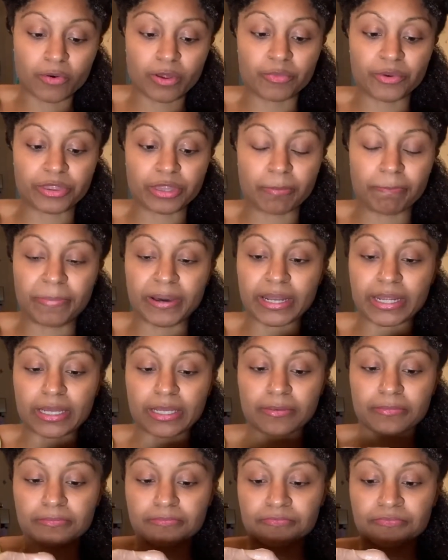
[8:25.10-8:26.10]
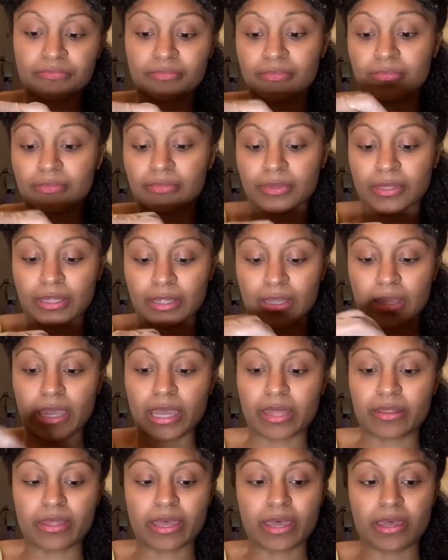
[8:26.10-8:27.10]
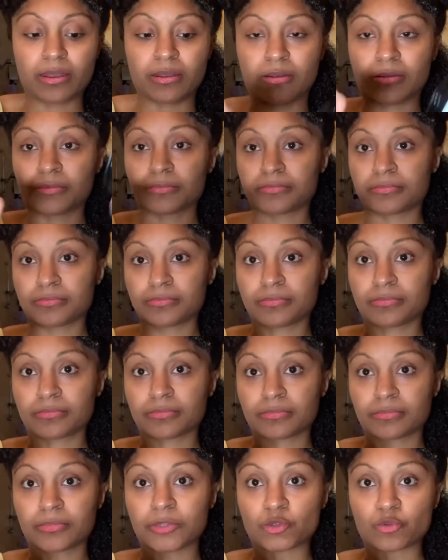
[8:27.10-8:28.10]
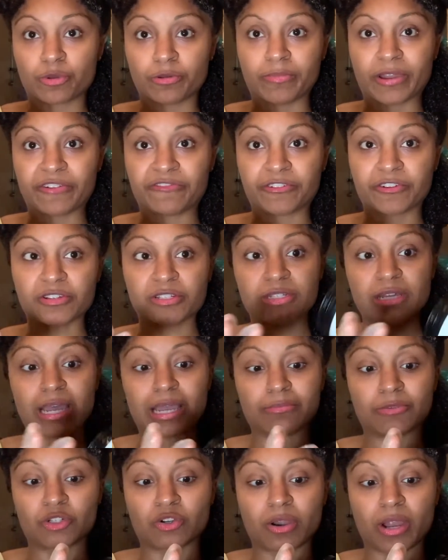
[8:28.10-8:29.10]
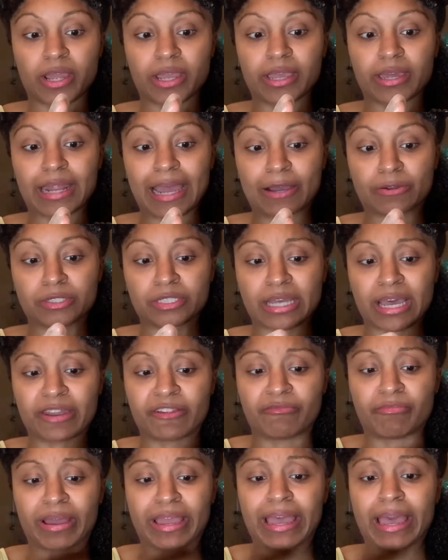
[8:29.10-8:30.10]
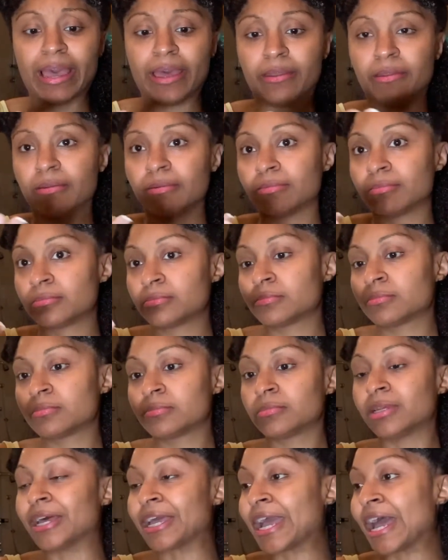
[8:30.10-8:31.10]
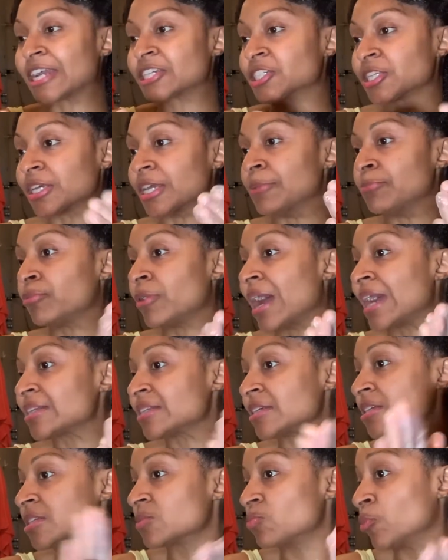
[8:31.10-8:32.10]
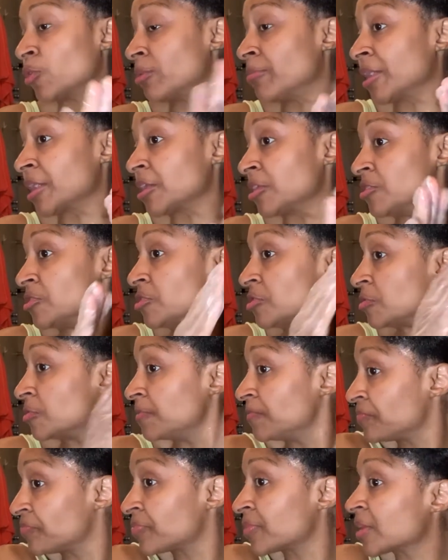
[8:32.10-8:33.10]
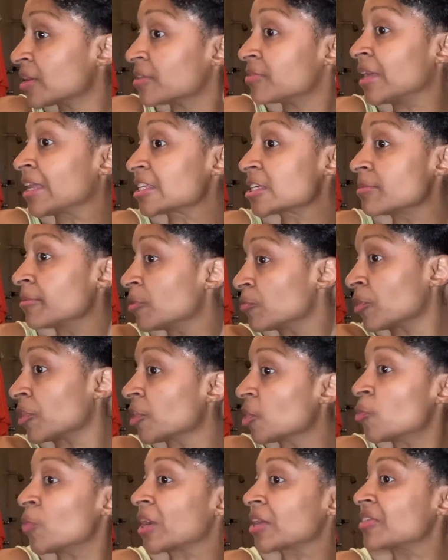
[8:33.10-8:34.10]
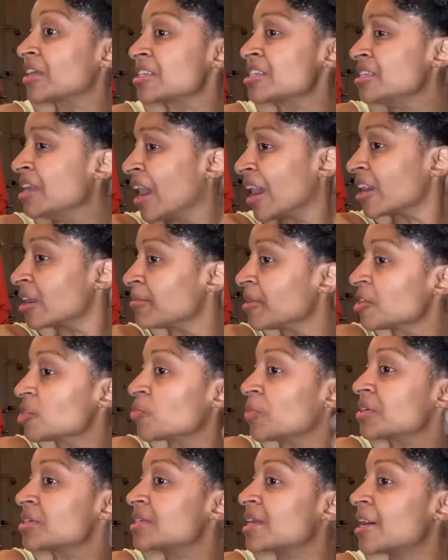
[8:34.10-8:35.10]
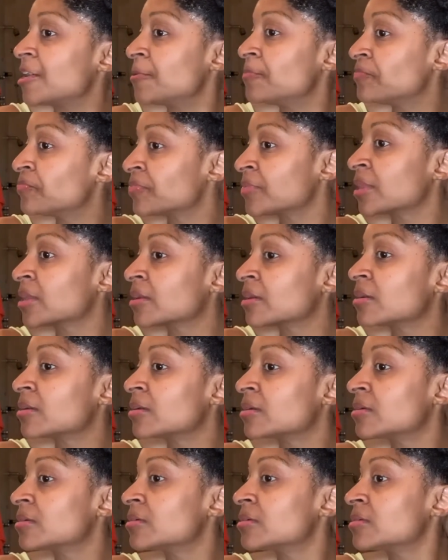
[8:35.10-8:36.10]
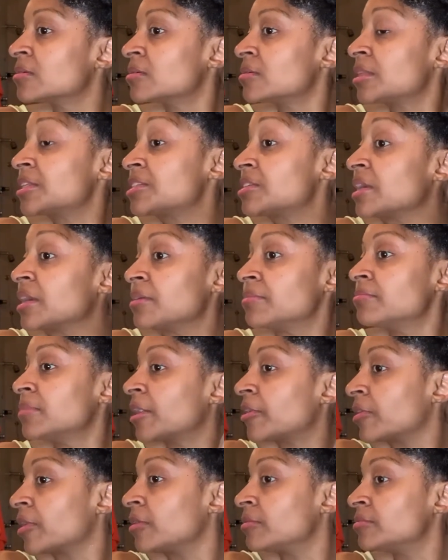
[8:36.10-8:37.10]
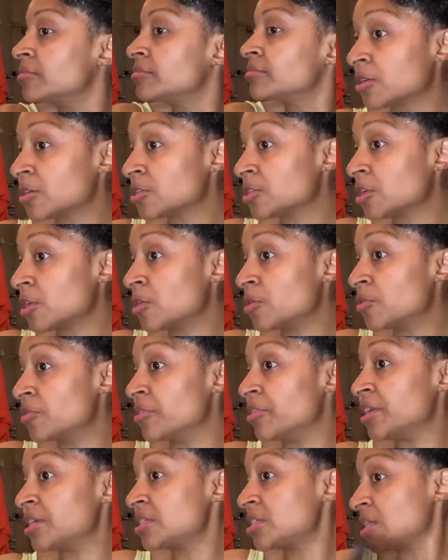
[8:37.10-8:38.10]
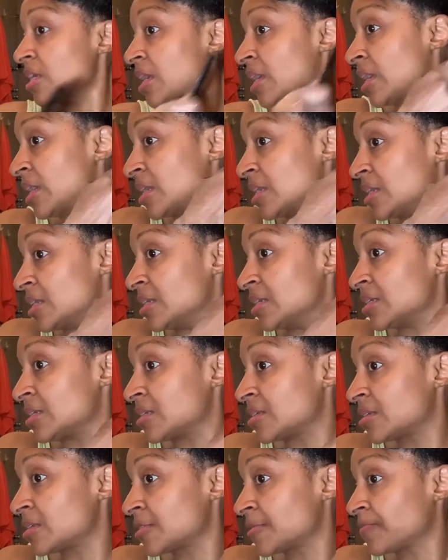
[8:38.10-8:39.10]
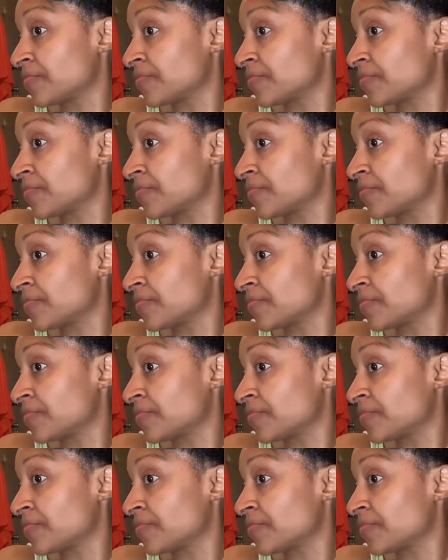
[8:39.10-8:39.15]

in with the butter, and then this will be my first time trying it outside of my head, like actually in practice. What am I gonna do? That's gonna be really quick. That's not gonna be a twist out. Let's see, I don't know. So this is